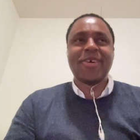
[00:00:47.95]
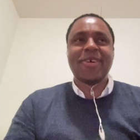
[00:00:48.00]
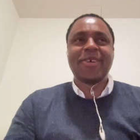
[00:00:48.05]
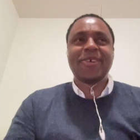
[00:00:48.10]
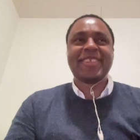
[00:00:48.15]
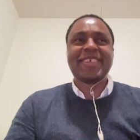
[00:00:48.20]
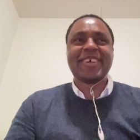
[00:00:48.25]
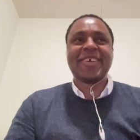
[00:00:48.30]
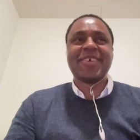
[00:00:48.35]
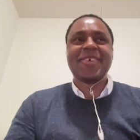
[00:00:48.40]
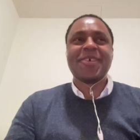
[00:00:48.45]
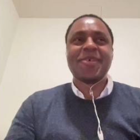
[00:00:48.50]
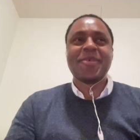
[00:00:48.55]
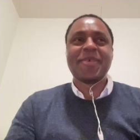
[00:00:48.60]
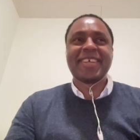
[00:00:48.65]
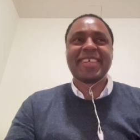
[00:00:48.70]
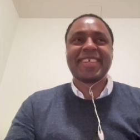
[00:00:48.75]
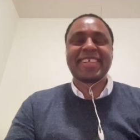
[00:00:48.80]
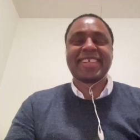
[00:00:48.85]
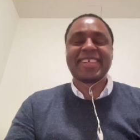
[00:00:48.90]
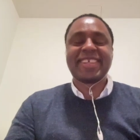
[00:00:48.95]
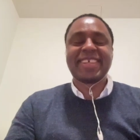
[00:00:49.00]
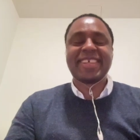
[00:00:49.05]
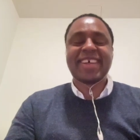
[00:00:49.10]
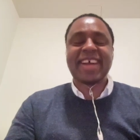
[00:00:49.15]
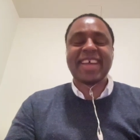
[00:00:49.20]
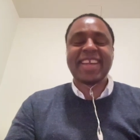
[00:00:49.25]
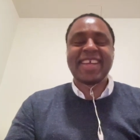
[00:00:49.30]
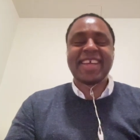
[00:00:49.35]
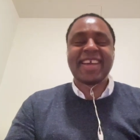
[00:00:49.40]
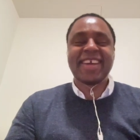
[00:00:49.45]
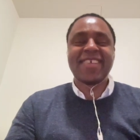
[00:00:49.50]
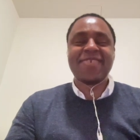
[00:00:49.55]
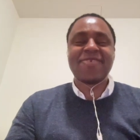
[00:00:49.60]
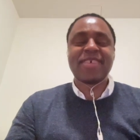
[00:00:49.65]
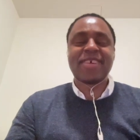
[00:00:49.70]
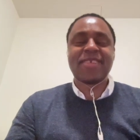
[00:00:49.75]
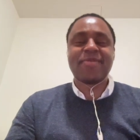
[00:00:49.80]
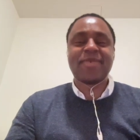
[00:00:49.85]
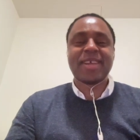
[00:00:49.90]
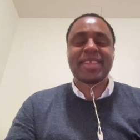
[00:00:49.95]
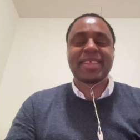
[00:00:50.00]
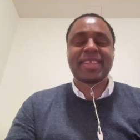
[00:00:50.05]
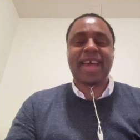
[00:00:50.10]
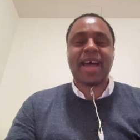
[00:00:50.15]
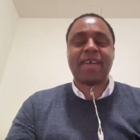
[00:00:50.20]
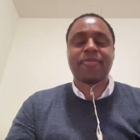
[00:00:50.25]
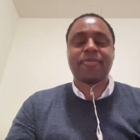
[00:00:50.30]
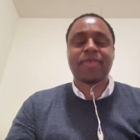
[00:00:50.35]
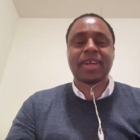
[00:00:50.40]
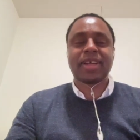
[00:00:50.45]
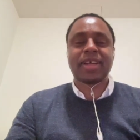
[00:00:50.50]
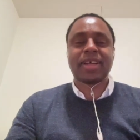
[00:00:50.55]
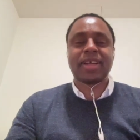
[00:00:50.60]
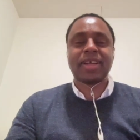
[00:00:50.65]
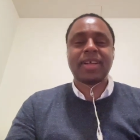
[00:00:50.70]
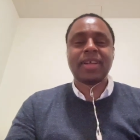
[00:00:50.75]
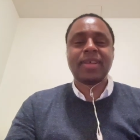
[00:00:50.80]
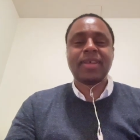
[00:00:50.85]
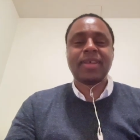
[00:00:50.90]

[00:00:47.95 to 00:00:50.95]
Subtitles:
know Togo because it's a tiny country in West Africa,